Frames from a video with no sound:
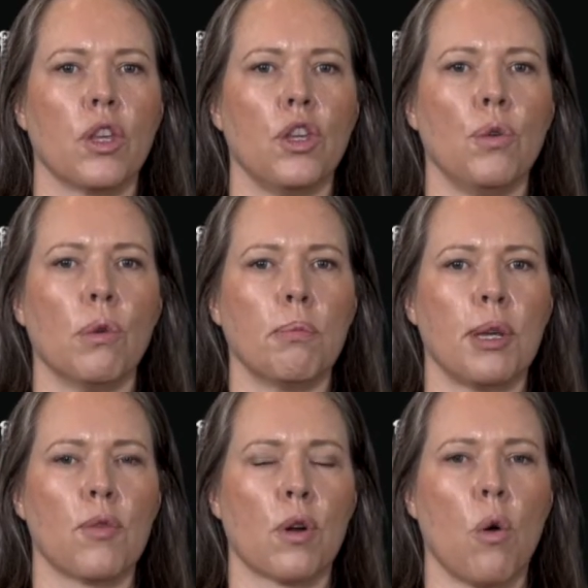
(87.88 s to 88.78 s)
You will be
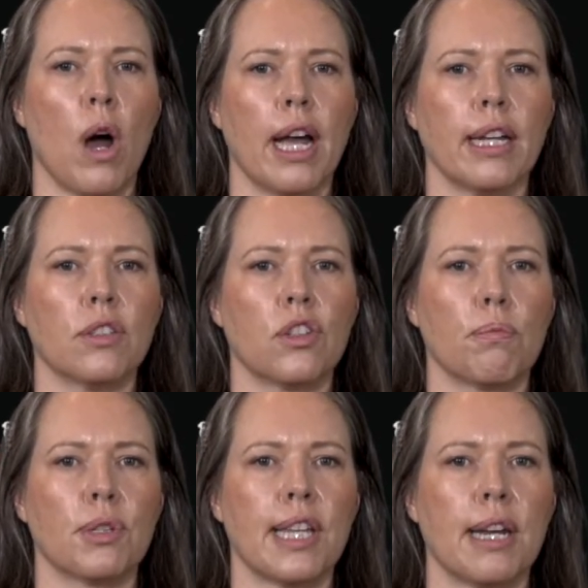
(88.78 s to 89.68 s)
required to
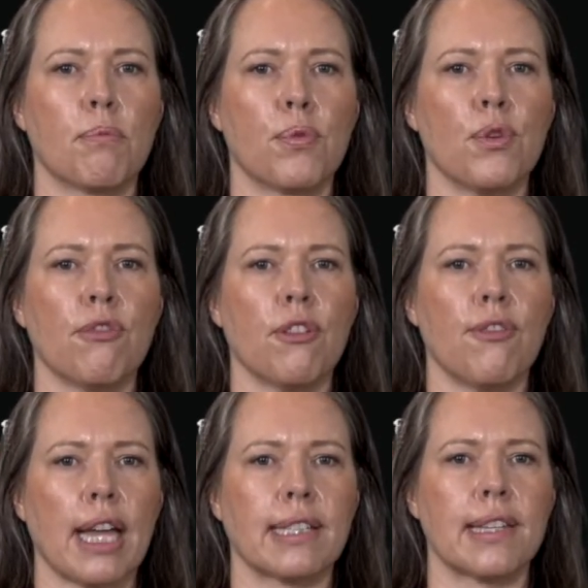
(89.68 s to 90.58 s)
present proof of
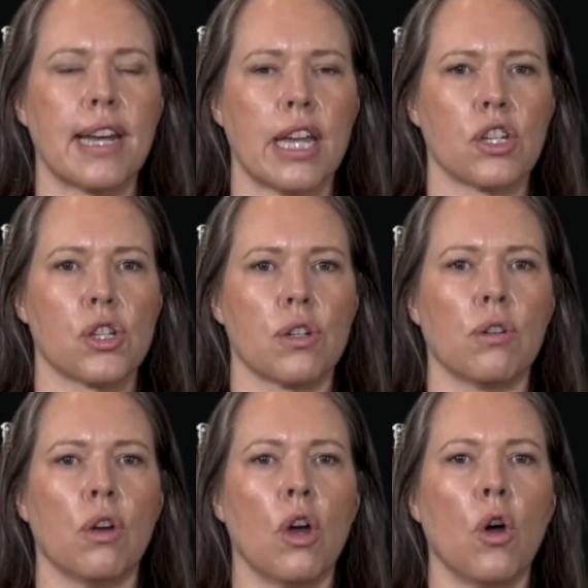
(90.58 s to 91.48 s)
vaccination
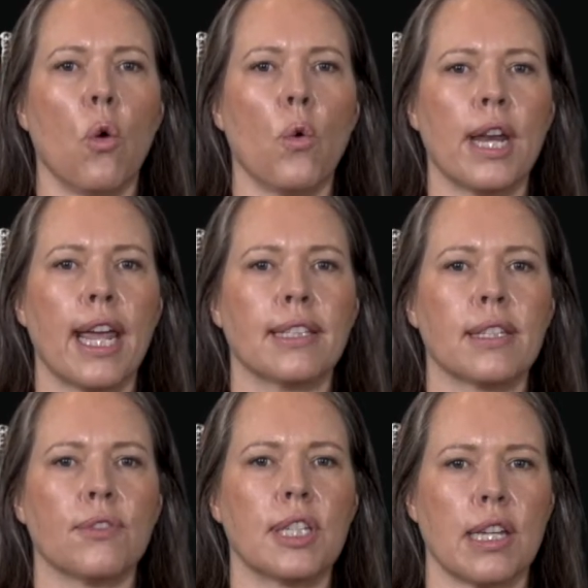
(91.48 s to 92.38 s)
or
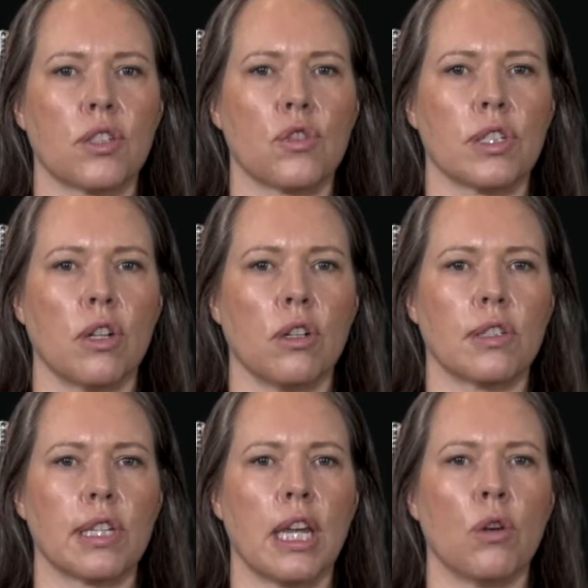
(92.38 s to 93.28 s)
negative test
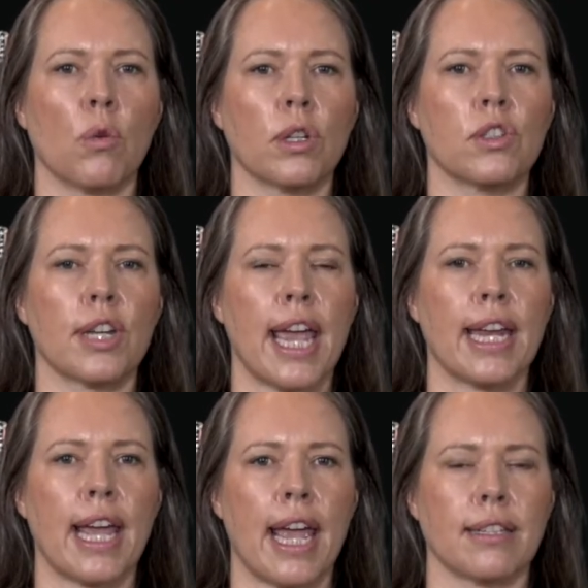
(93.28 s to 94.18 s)
result in order to
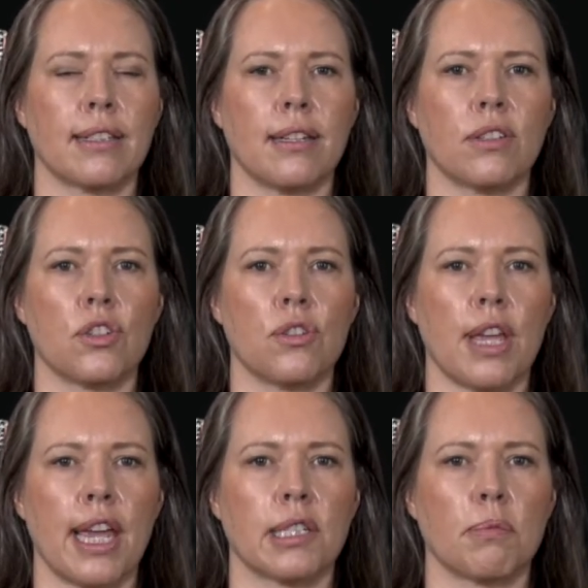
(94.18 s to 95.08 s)
gain access to the
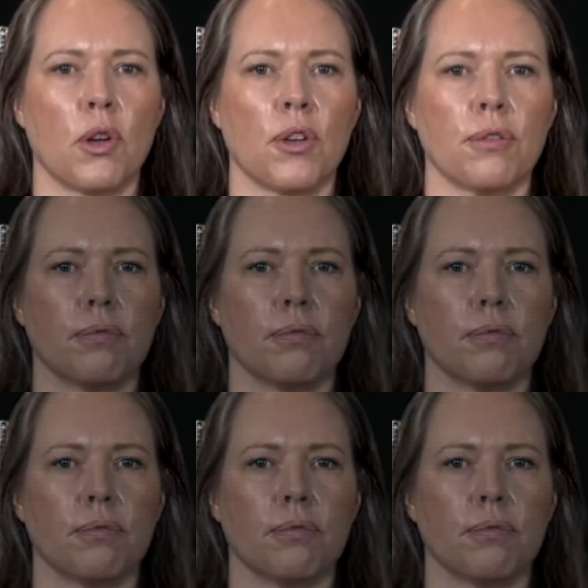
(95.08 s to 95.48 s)
Expo.